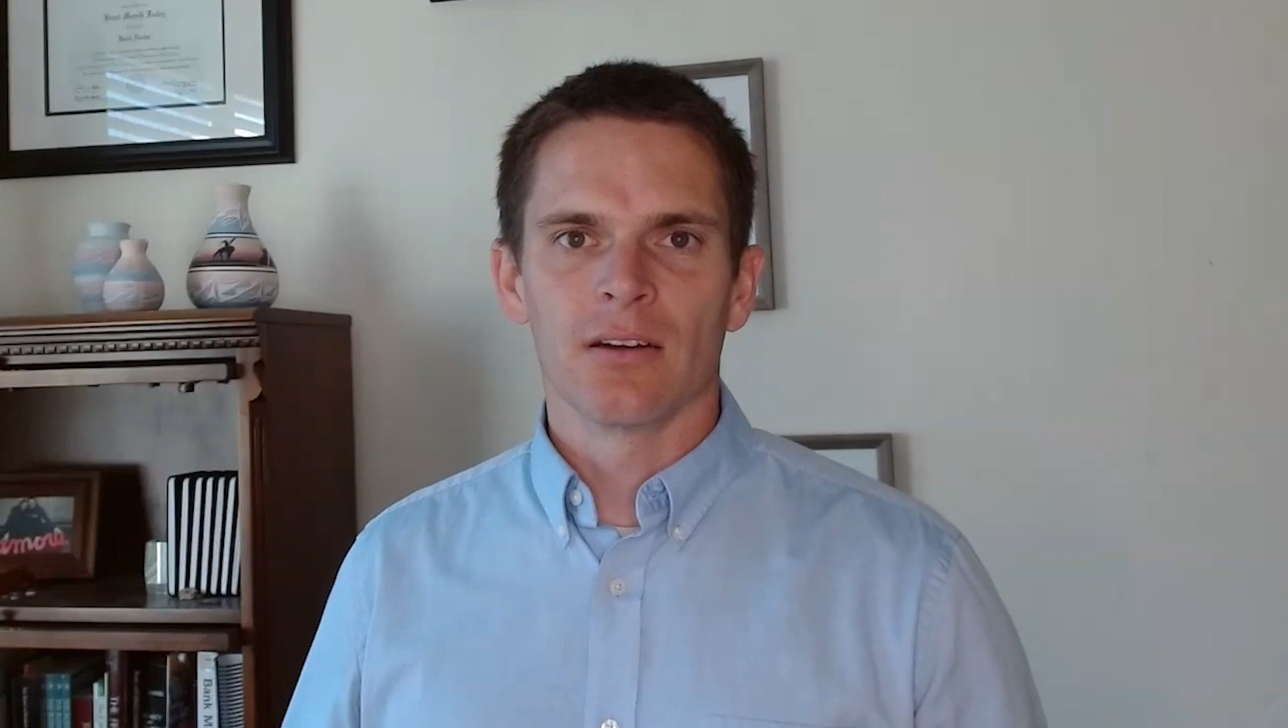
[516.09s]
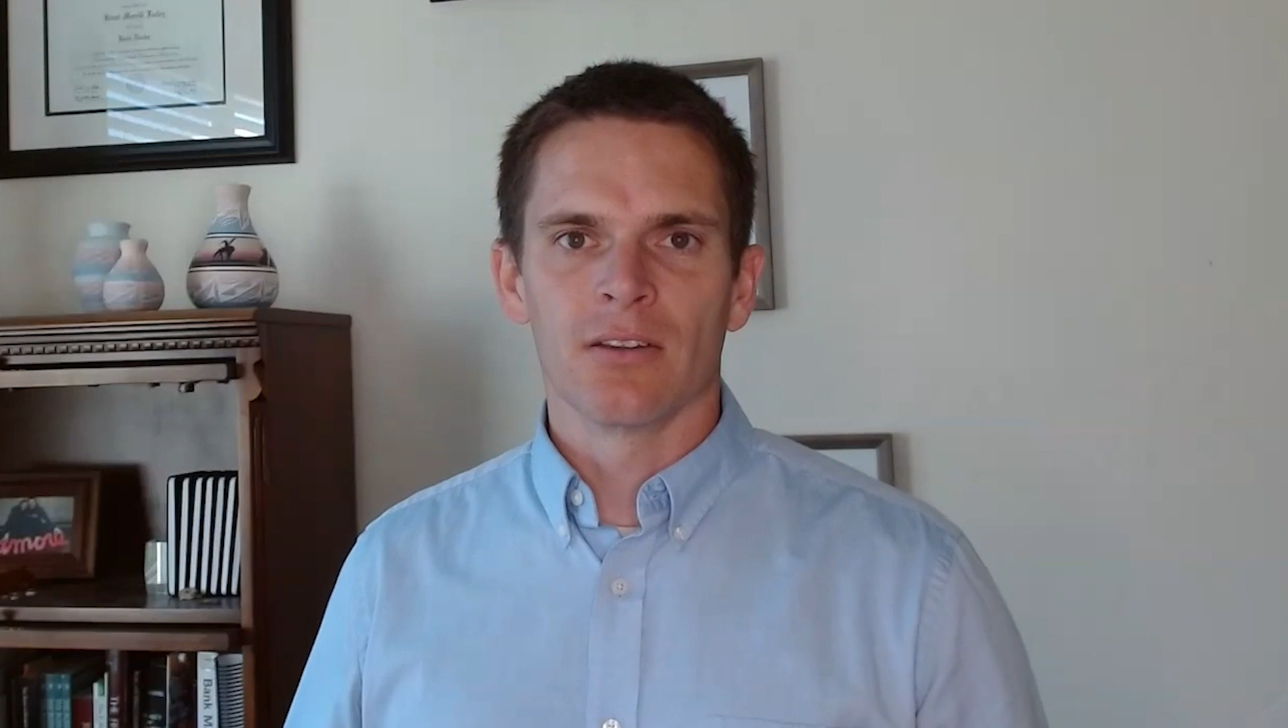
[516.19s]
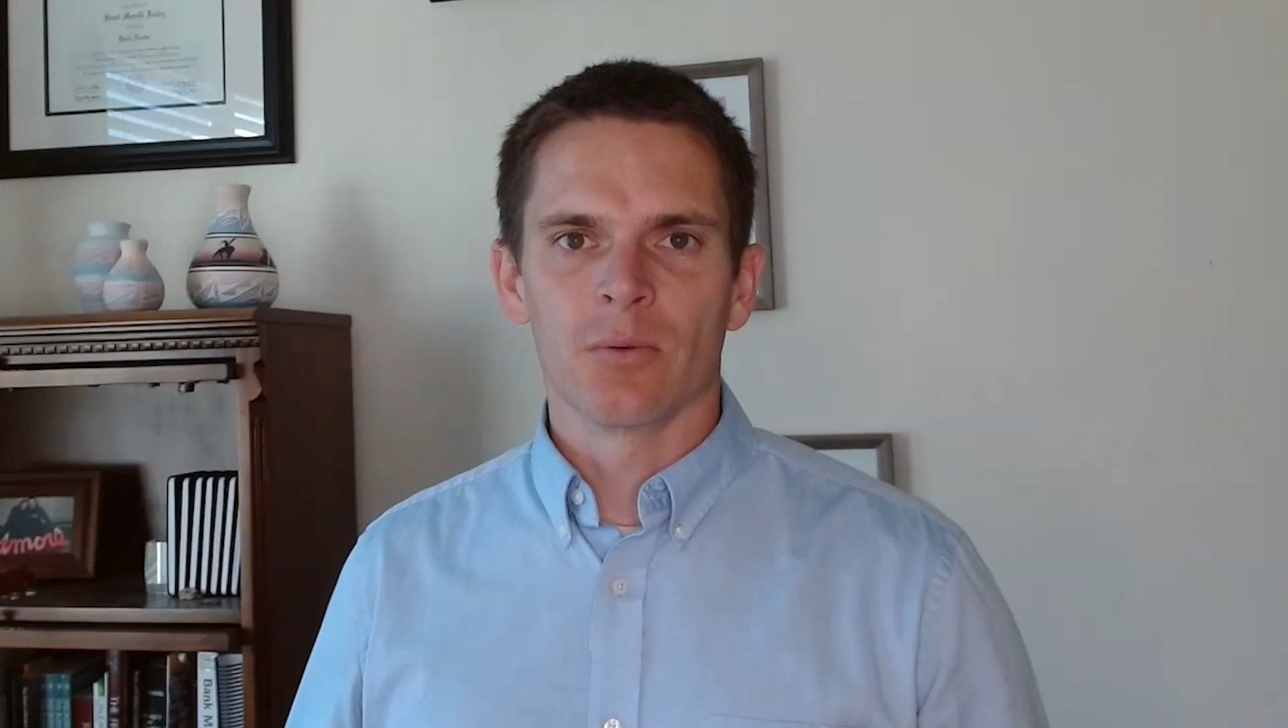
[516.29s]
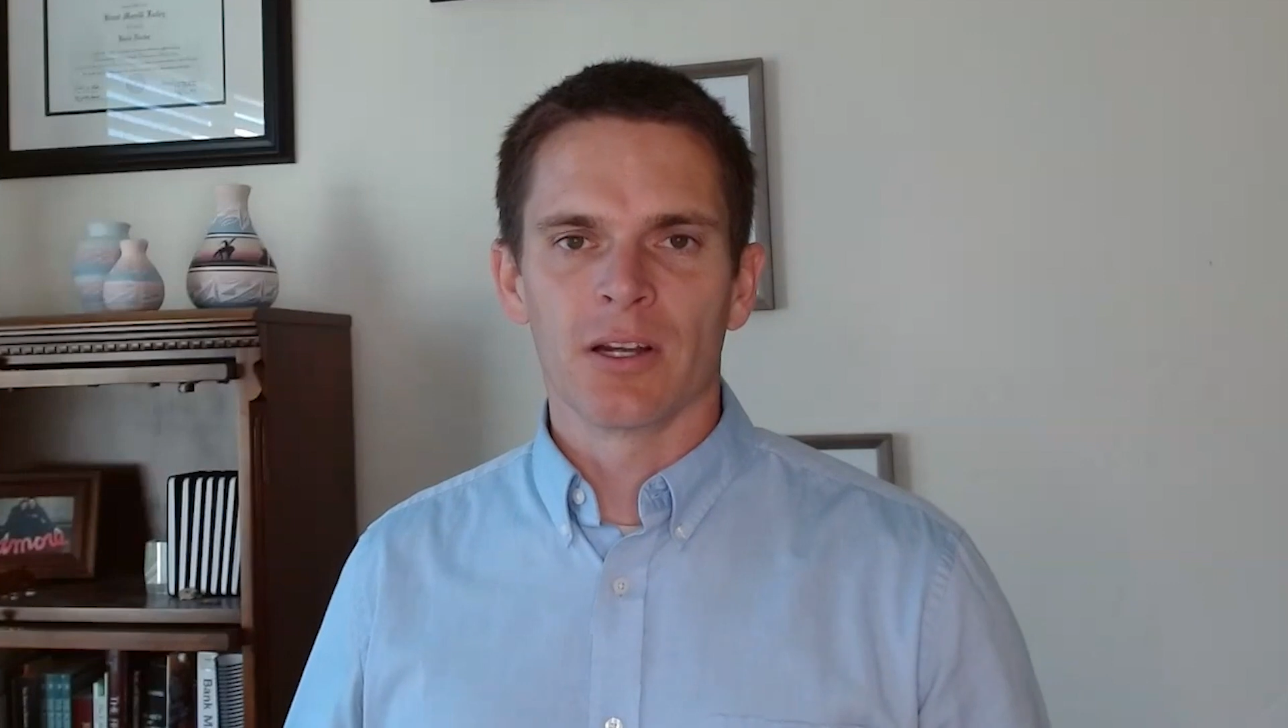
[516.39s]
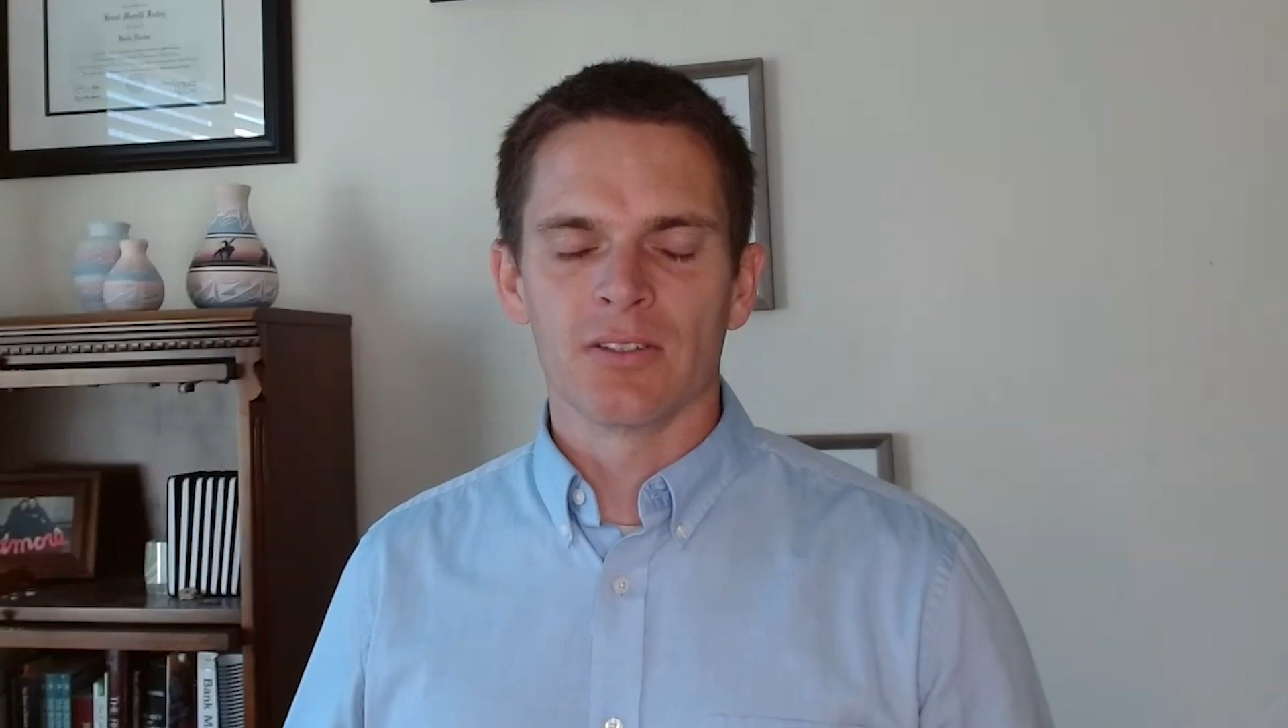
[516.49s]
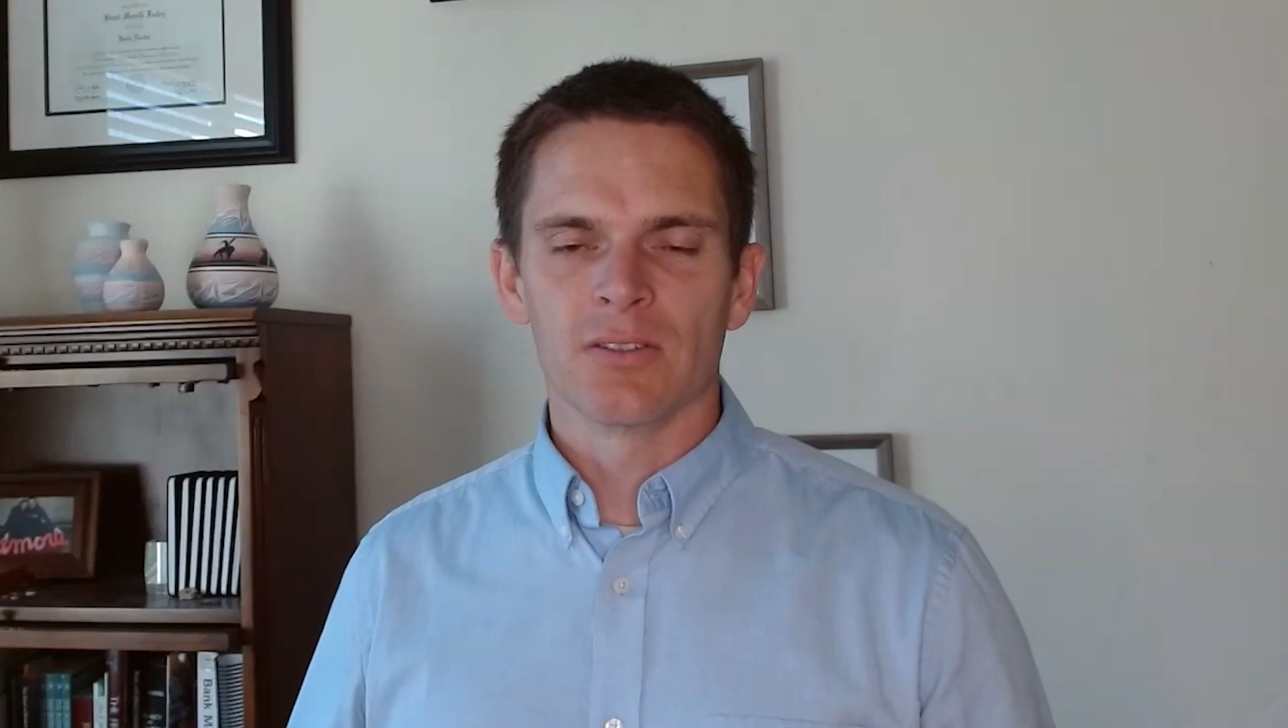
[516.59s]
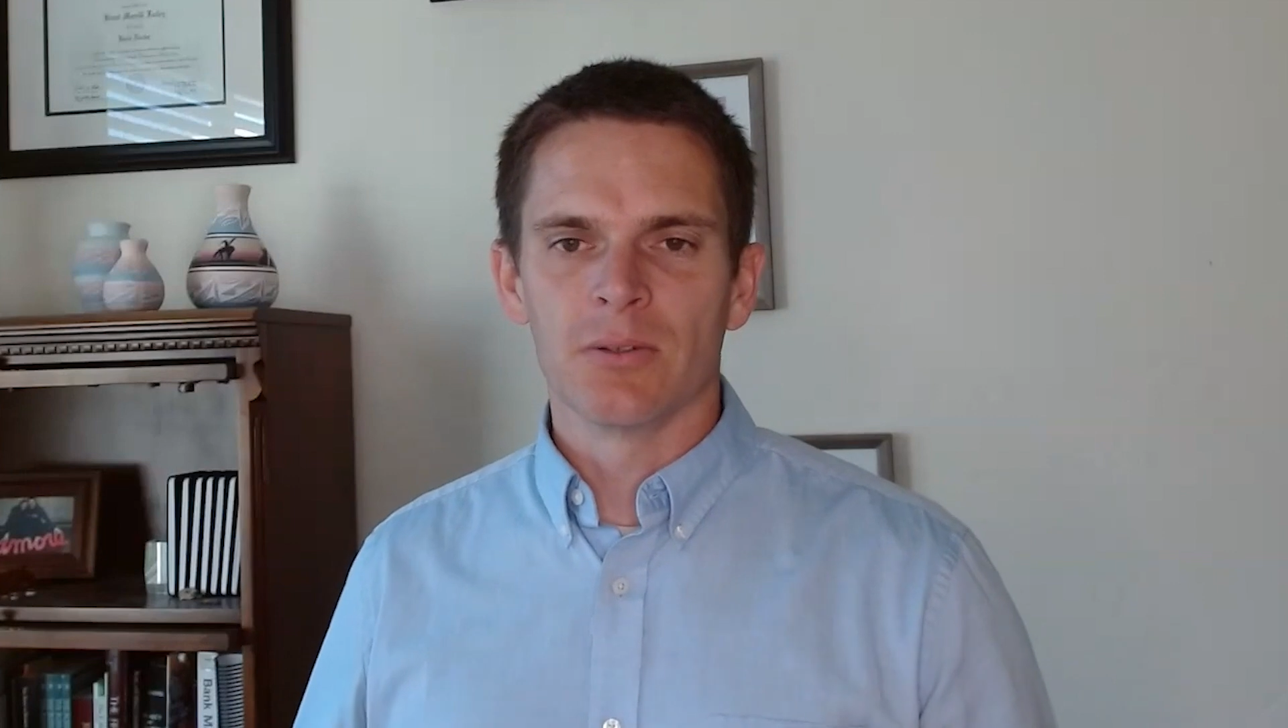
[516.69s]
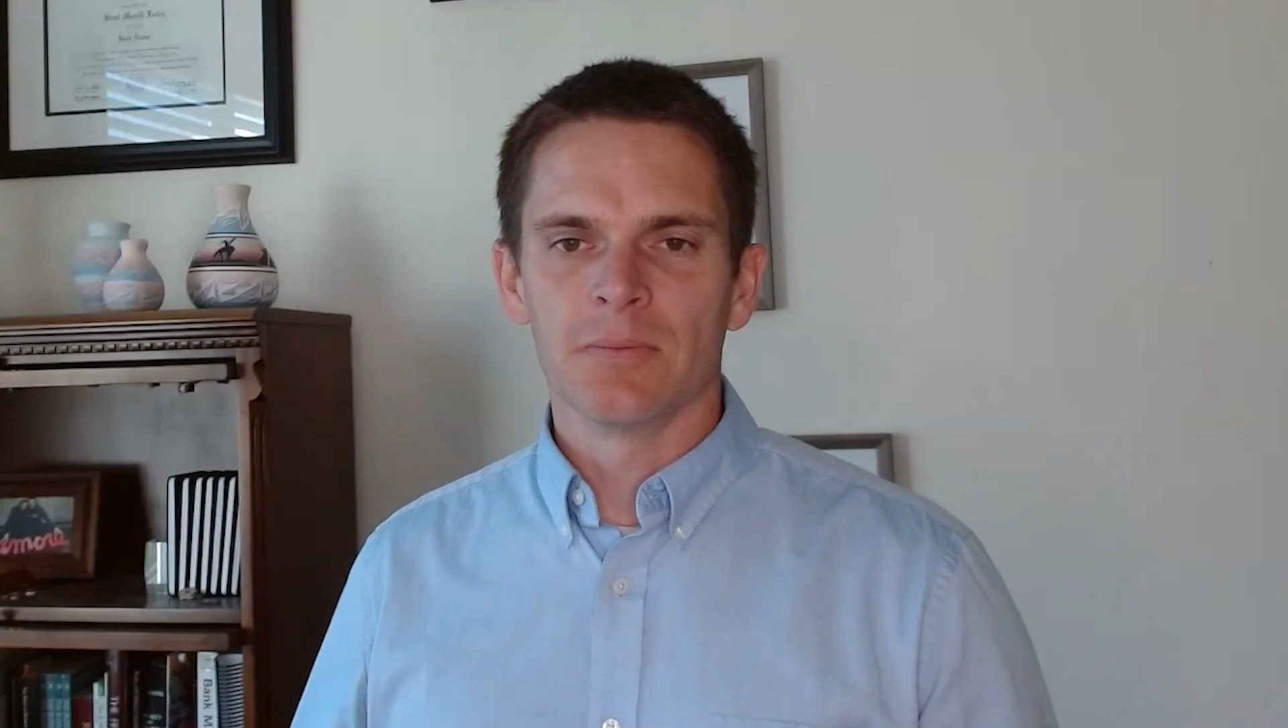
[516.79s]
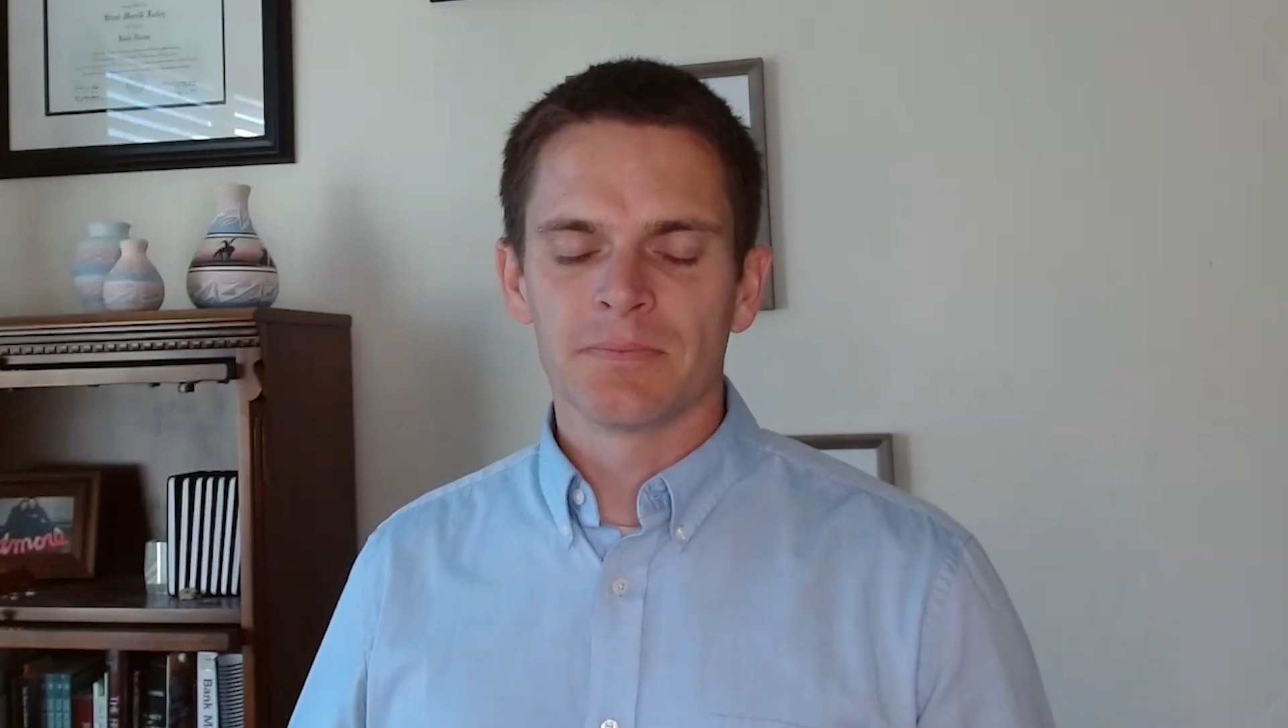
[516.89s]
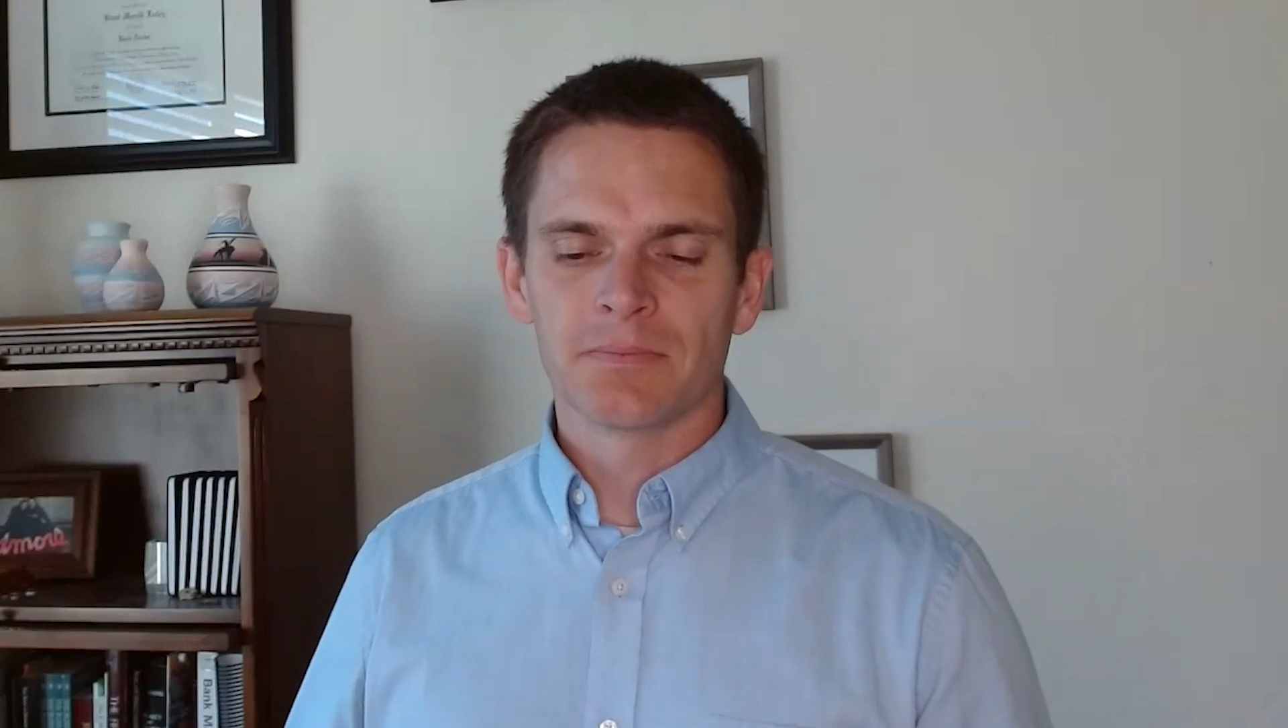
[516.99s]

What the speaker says: otherwise do.